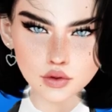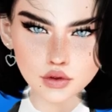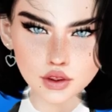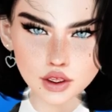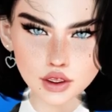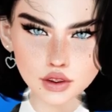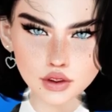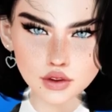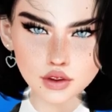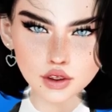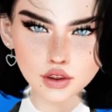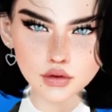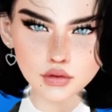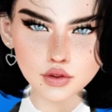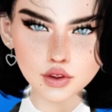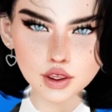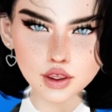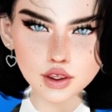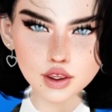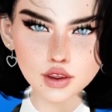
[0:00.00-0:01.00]

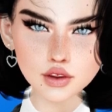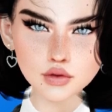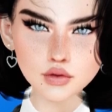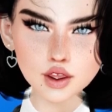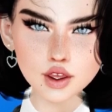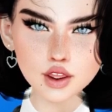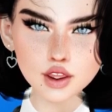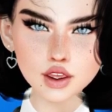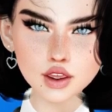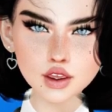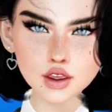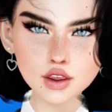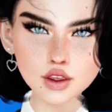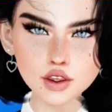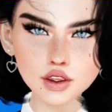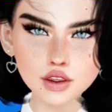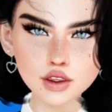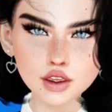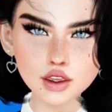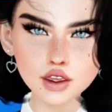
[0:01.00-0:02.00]
introducing several
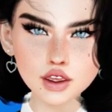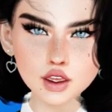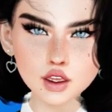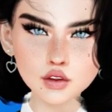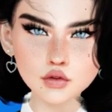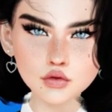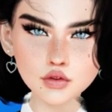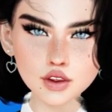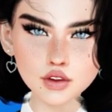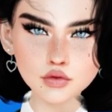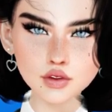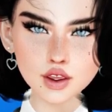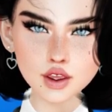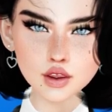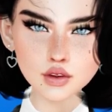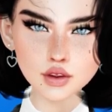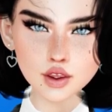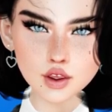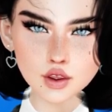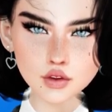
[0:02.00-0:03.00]
improvements, UI
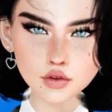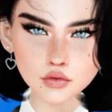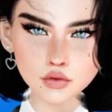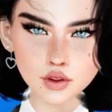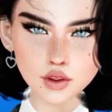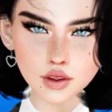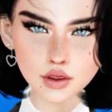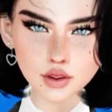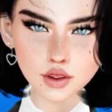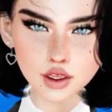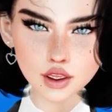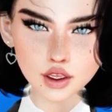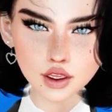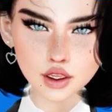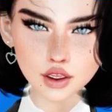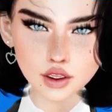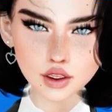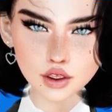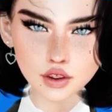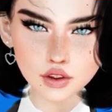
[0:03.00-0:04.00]
changes, and bug
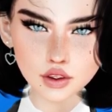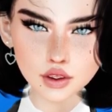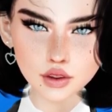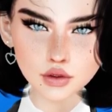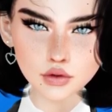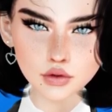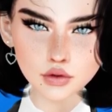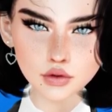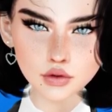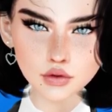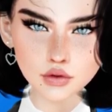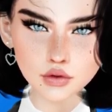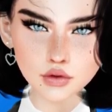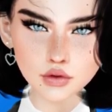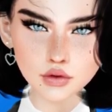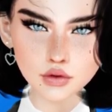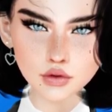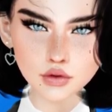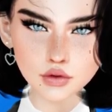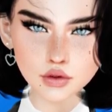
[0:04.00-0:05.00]
fixes.
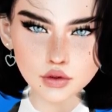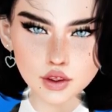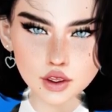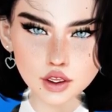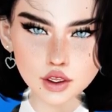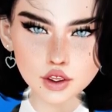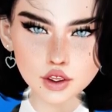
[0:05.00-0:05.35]
This